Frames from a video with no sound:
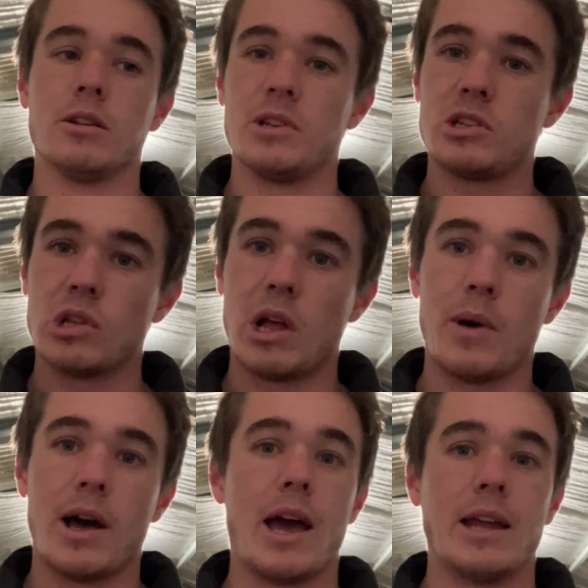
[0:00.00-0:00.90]
bit
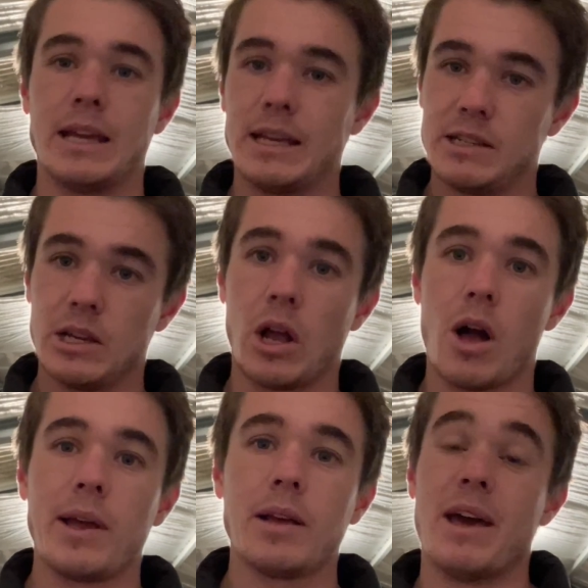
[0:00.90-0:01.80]
slower and easier
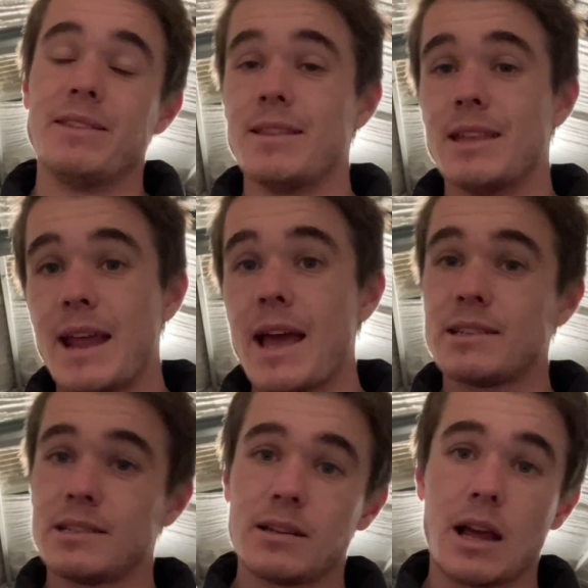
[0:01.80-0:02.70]
going. And then the
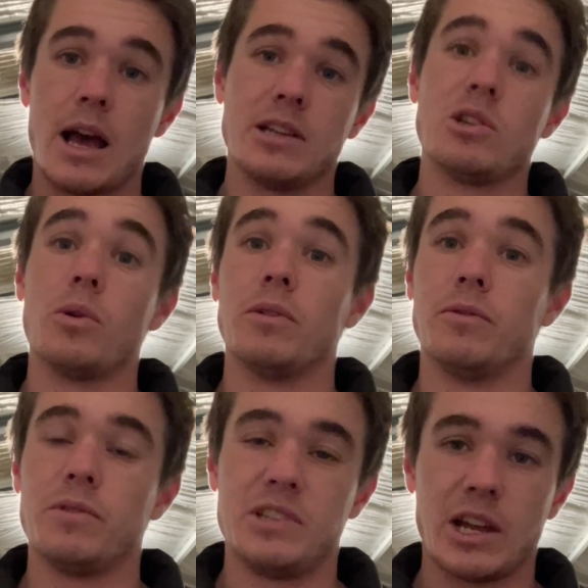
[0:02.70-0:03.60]
next sort
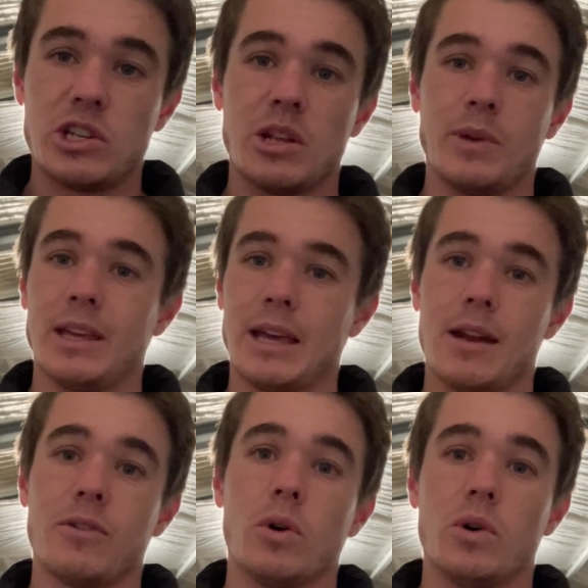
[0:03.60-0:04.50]
of section that we can get,
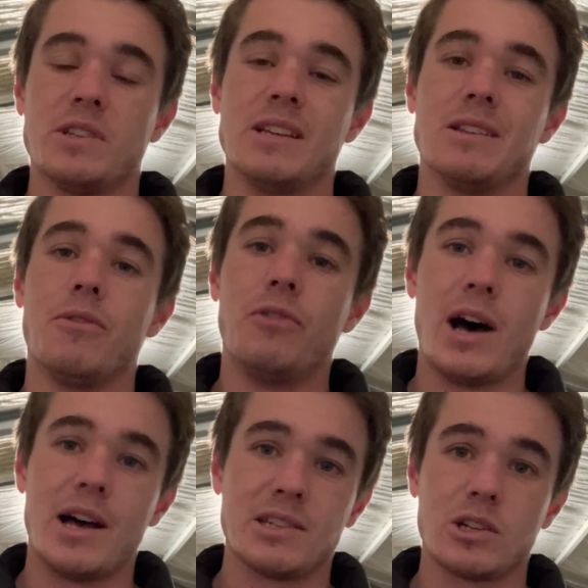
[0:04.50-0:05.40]
of course, is the
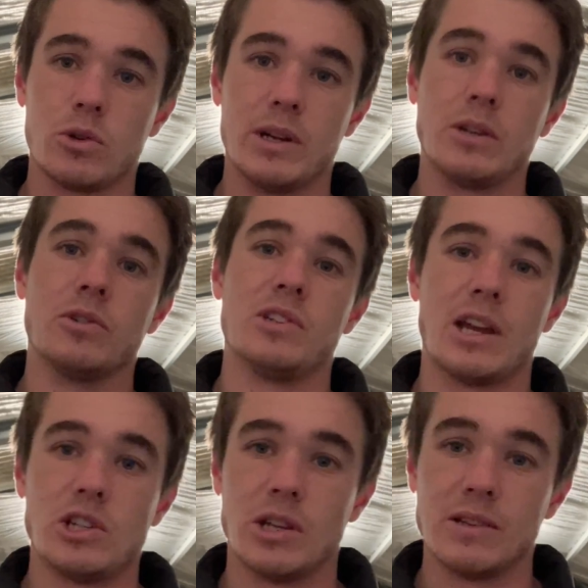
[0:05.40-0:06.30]
fast critical
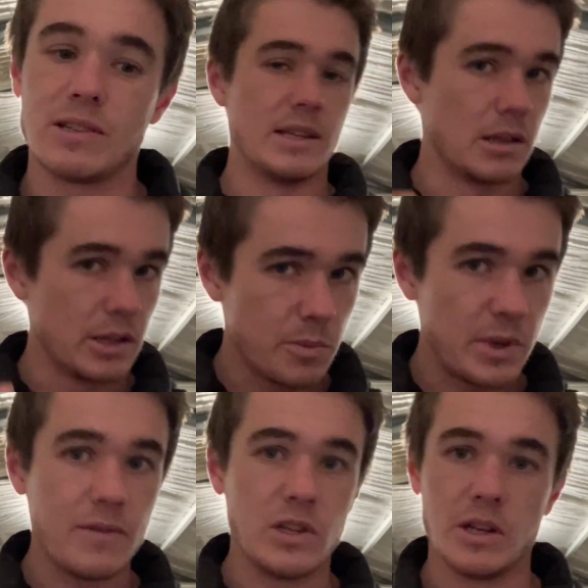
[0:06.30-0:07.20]
sections. There's a little
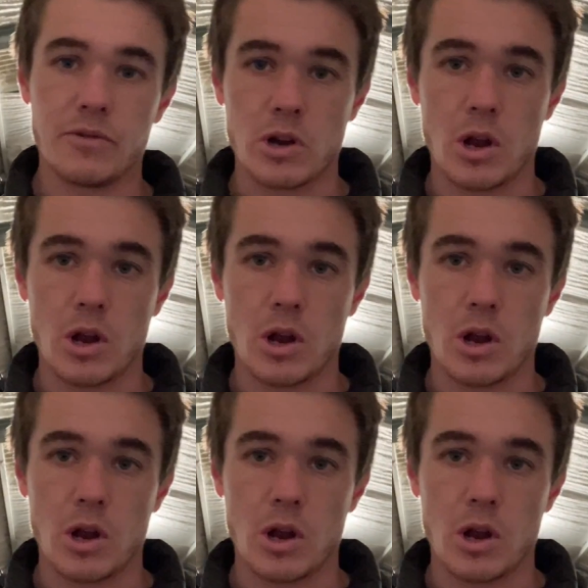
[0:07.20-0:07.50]
bit of a different